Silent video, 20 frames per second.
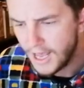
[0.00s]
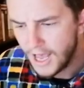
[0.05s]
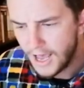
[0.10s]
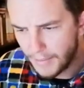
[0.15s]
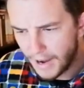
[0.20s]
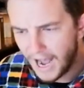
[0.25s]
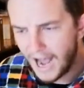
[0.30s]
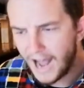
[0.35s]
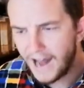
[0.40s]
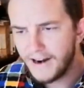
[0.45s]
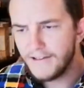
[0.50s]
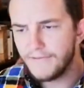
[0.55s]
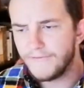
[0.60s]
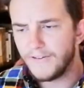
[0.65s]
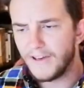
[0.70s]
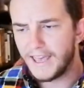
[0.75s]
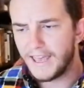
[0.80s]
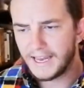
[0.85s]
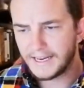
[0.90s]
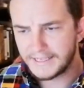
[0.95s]
Part of
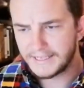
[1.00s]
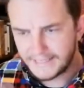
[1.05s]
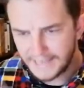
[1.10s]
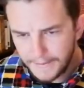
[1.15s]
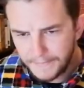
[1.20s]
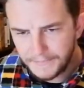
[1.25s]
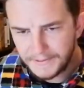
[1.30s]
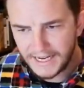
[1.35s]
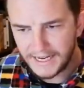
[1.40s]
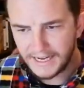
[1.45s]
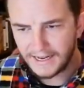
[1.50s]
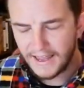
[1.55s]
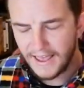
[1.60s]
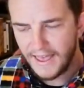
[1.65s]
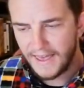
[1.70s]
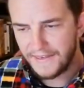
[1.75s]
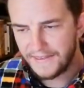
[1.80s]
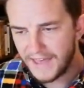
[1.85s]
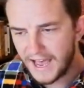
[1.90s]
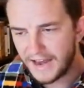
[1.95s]
accepting
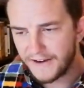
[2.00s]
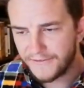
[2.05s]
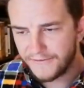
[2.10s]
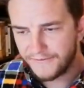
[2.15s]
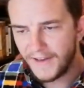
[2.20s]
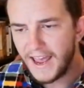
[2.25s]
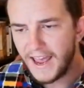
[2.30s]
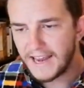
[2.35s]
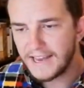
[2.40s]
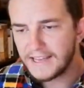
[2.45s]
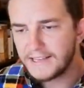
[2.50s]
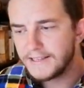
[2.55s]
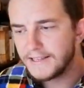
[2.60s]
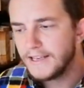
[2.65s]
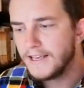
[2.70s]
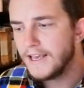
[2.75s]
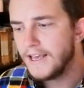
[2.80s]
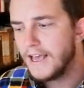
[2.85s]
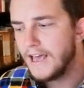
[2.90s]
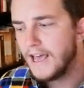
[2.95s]
that faith
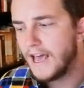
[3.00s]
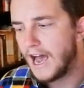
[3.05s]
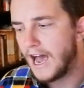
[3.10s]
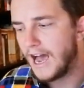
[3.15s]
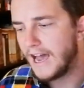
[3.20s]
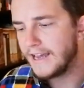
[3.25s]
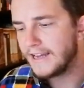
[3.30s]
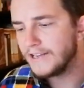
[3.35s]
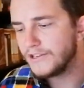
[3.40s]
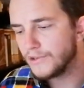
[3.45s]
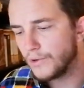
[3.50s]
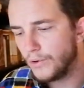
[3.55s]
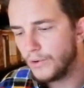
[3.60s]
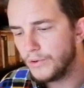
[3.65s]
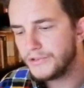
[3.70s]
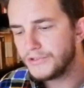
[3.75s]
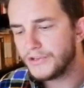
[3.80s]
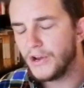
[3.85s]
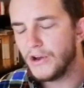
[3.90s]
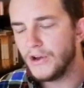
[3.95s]
is
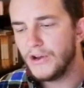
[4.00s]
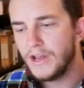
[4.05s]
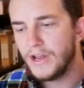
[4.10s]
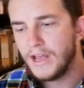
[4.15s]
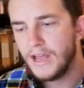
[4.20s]
also